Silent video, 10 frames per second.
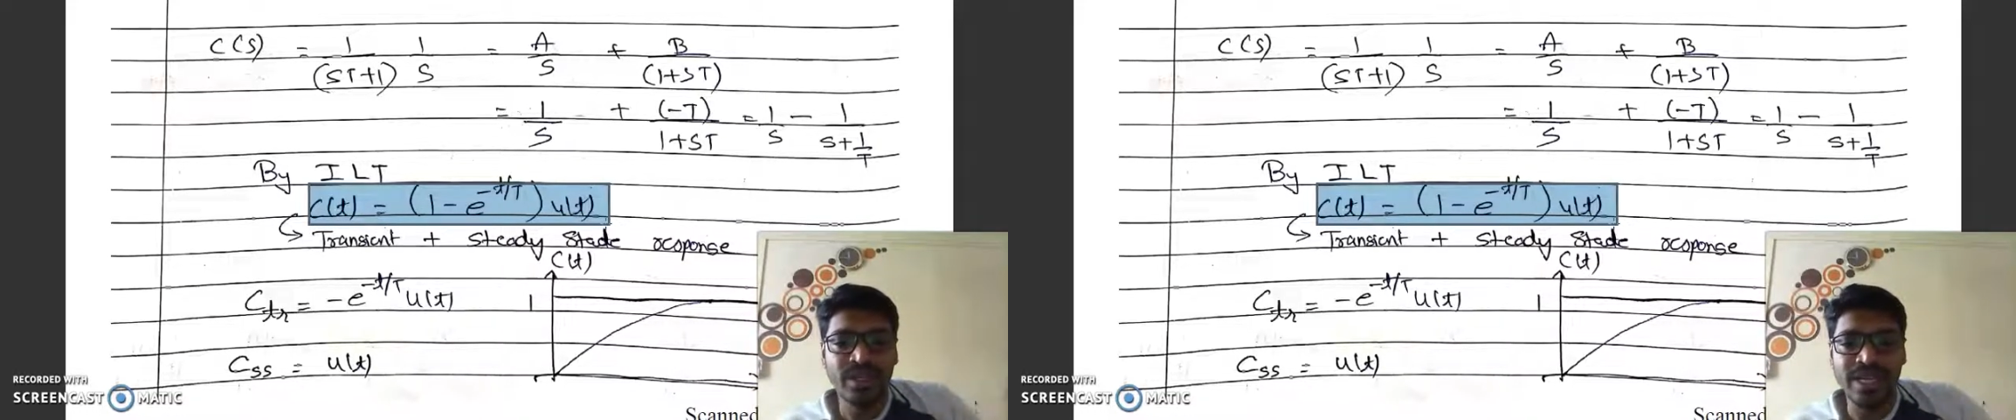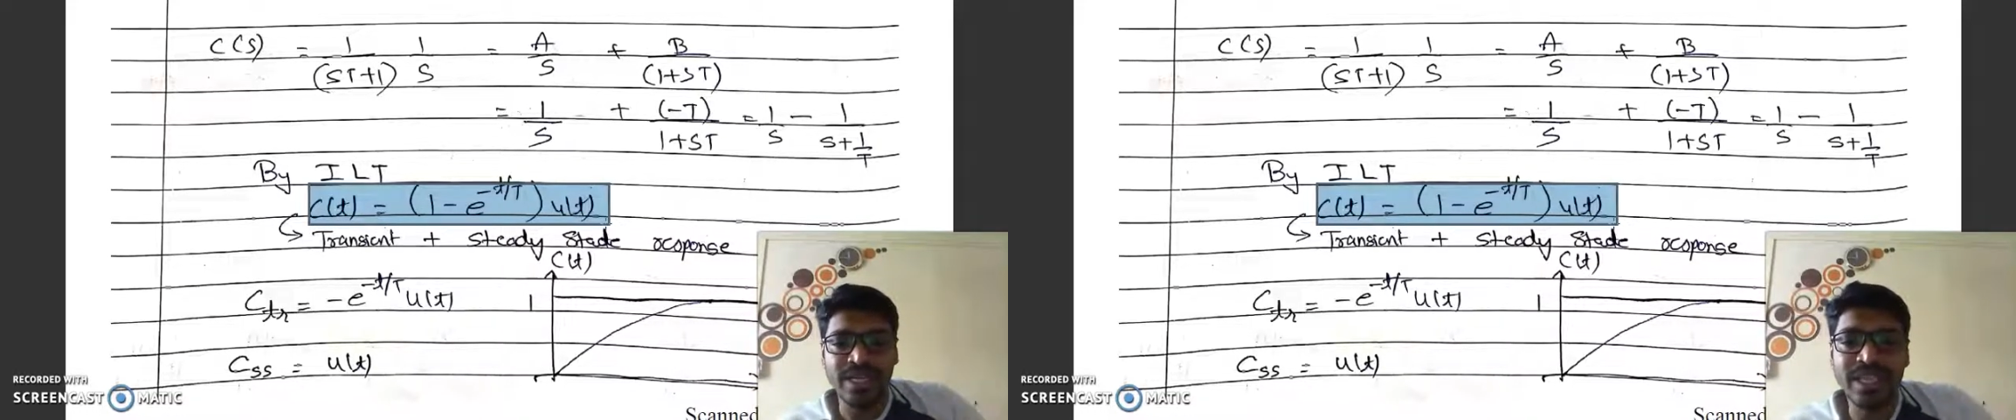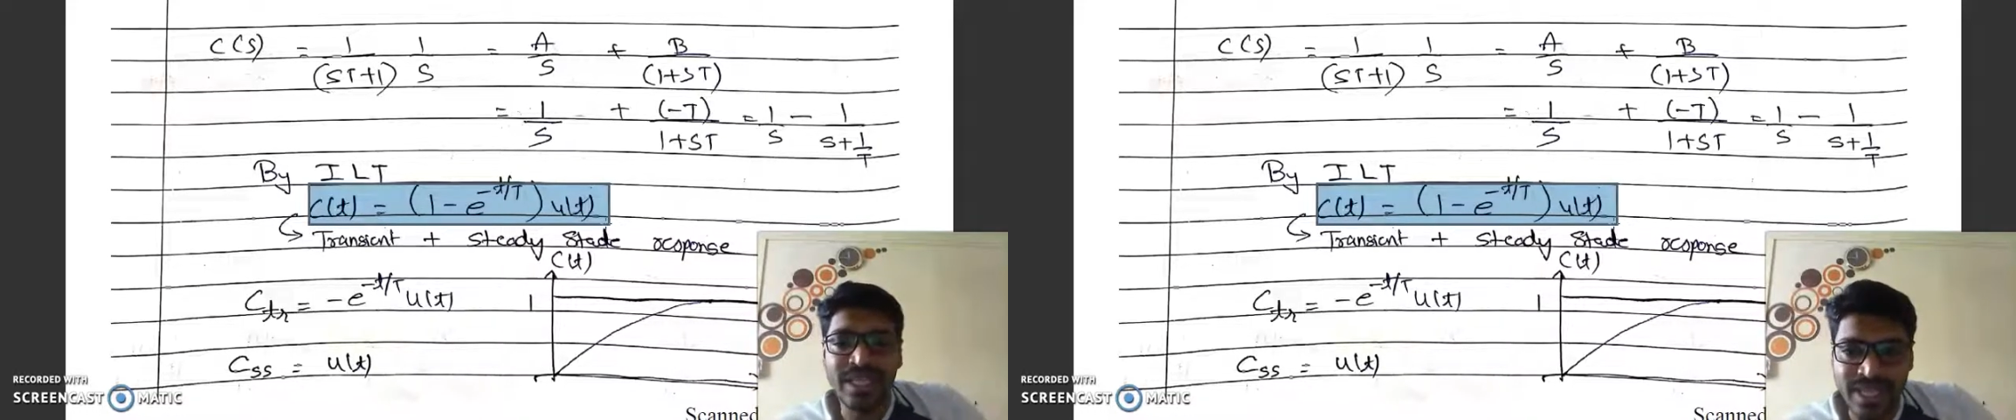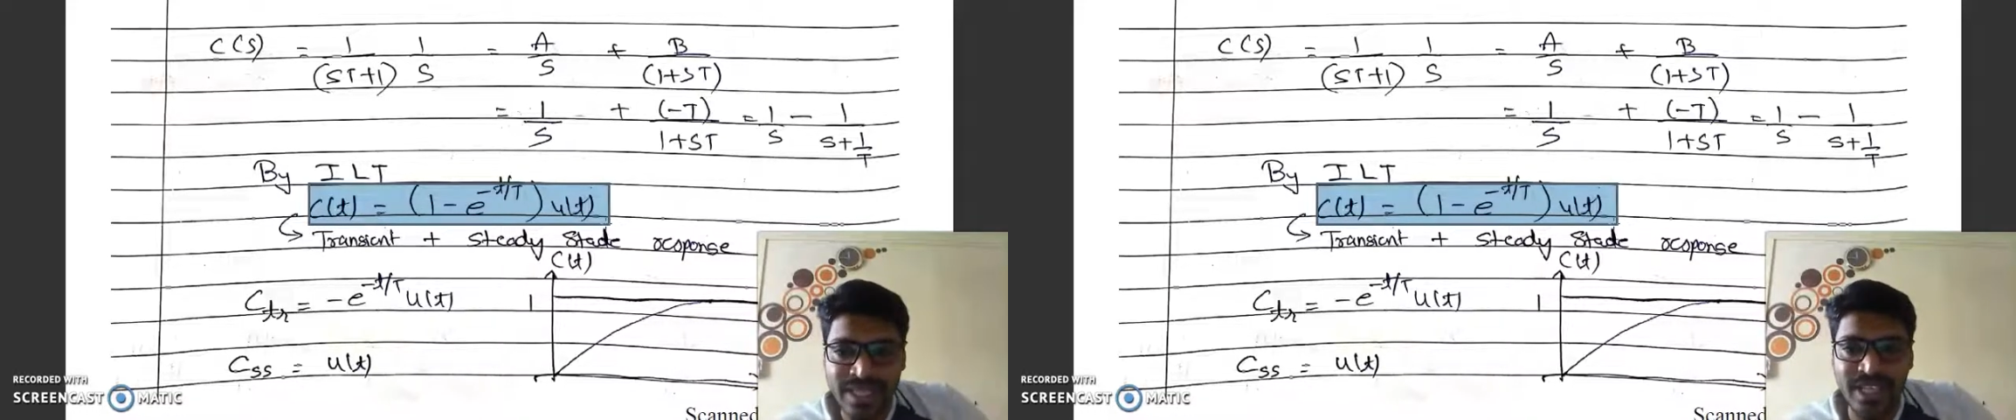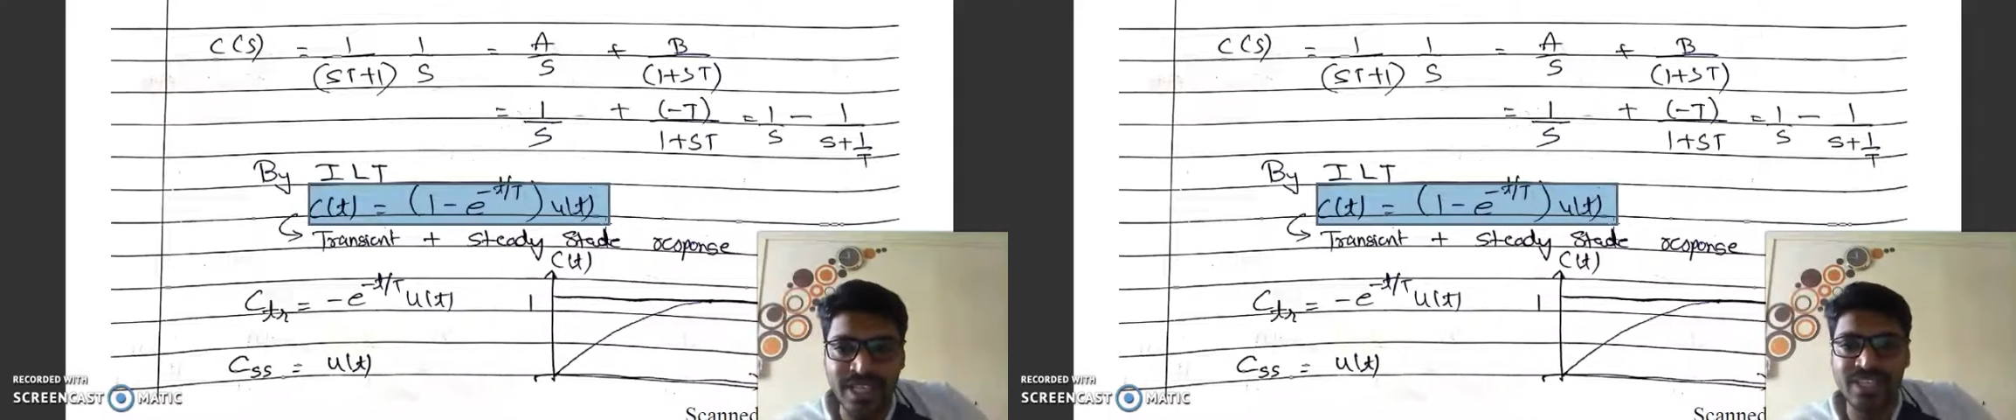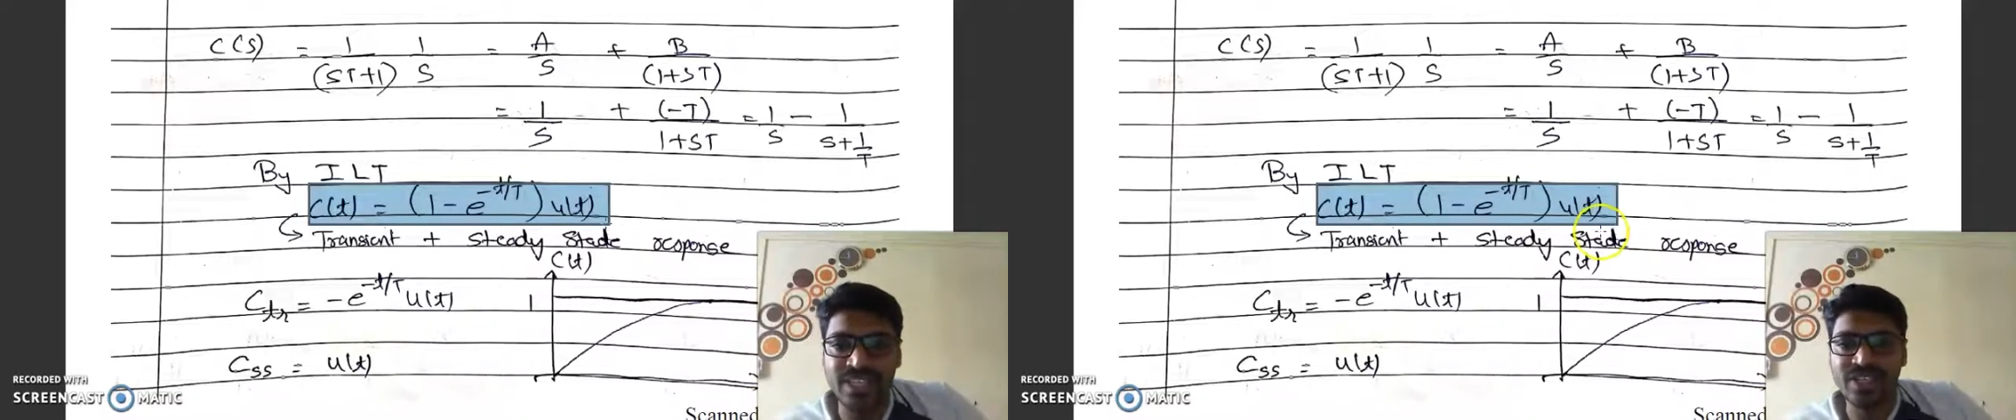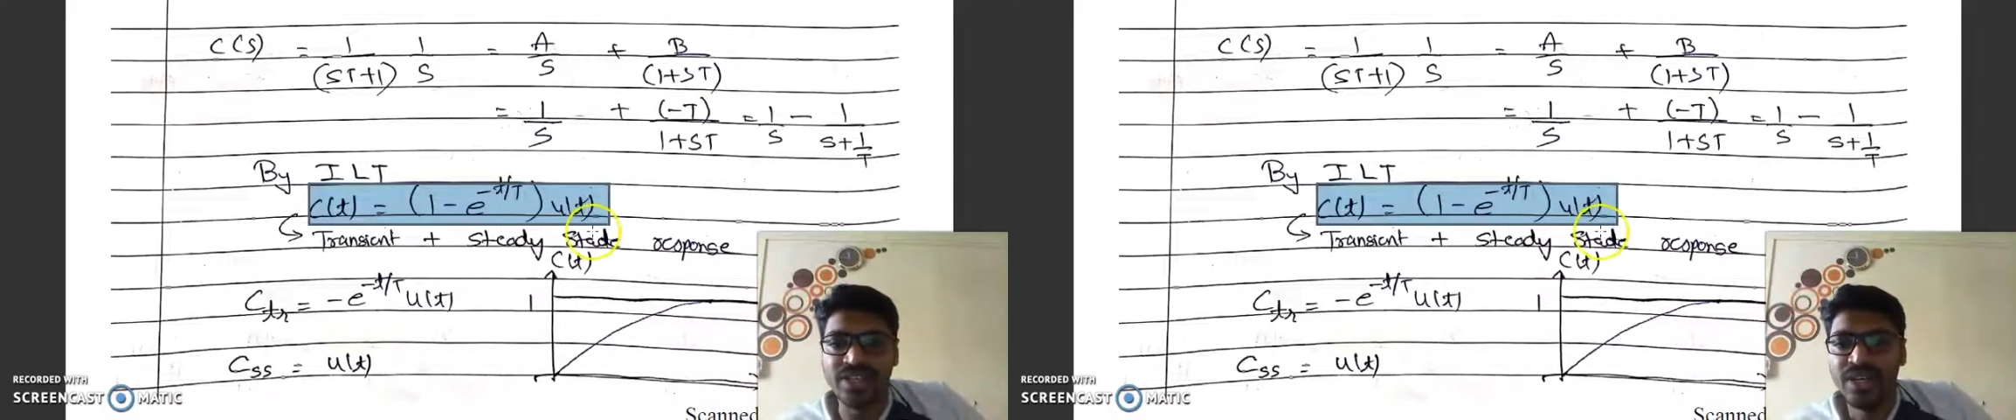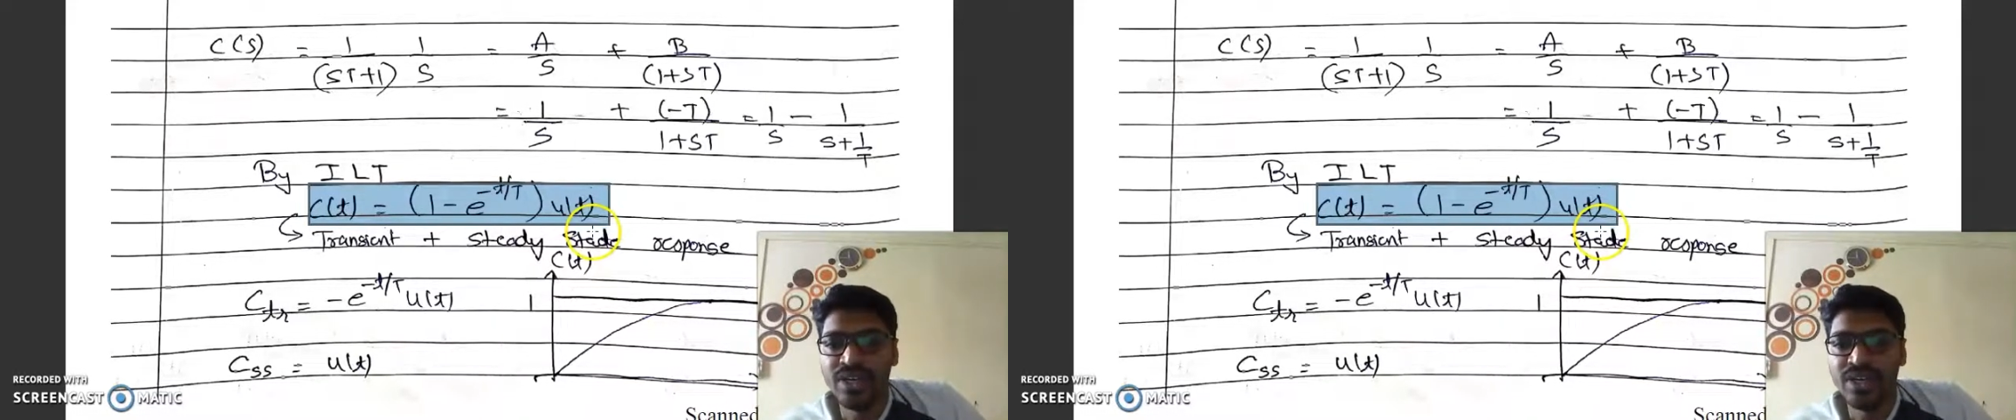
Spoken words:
as an excitation.